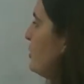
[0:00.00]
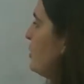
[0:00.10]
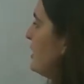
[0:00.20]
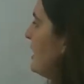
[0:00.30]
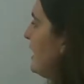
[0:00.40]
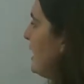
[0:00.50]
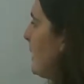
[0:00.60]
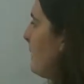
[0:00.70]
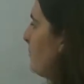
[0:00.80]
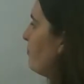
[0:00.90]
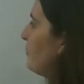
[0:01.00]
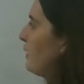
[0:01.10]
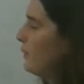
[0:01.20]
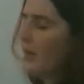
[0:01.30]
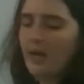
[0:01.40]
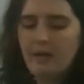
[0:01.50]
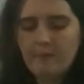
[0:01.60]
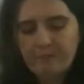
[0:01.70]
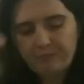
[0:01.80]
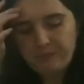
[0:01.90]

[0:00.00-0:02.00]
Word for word: which is here. Okay.